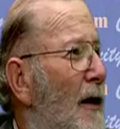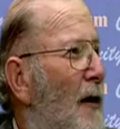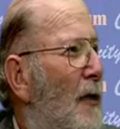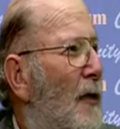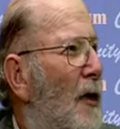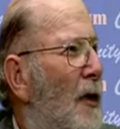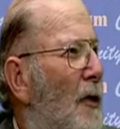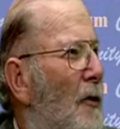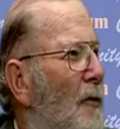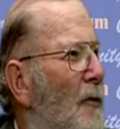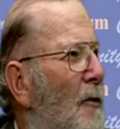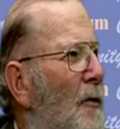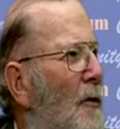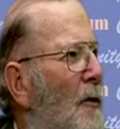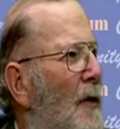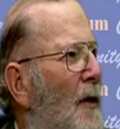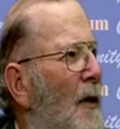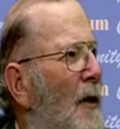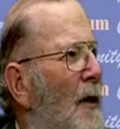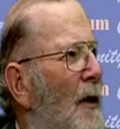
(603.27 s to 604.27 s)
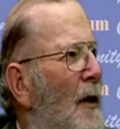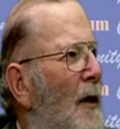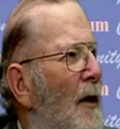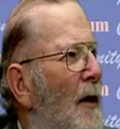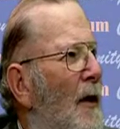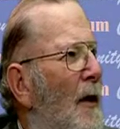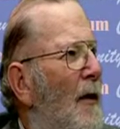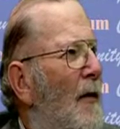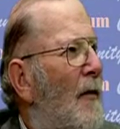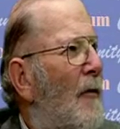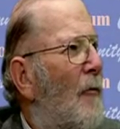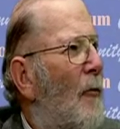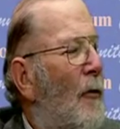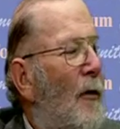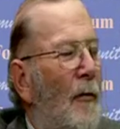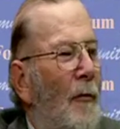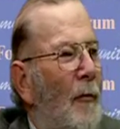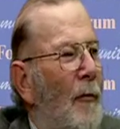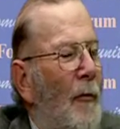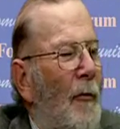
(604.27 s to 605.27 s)
a decade ago,
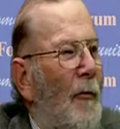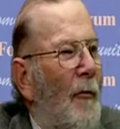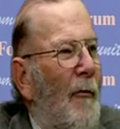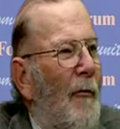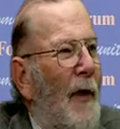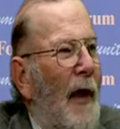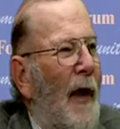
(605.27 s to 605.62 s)
we,